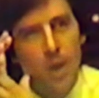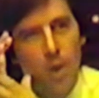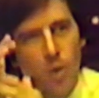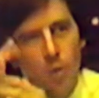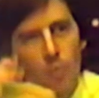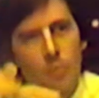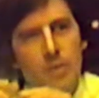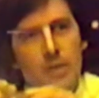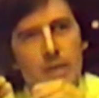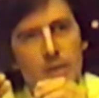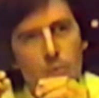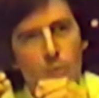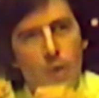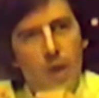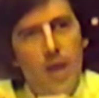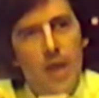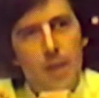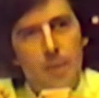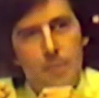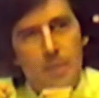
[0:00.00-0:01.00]
The only
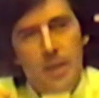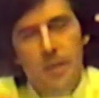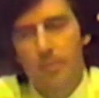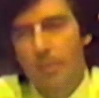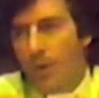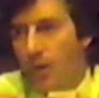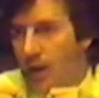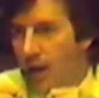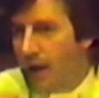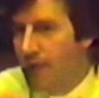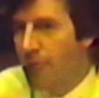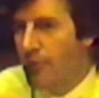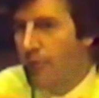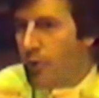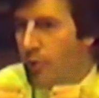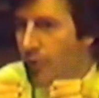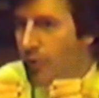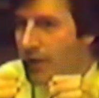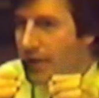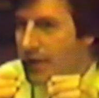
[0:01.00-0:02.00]
way people are
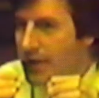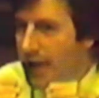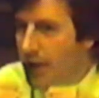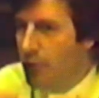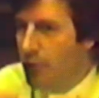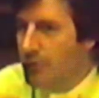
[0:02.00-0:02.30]
ever going to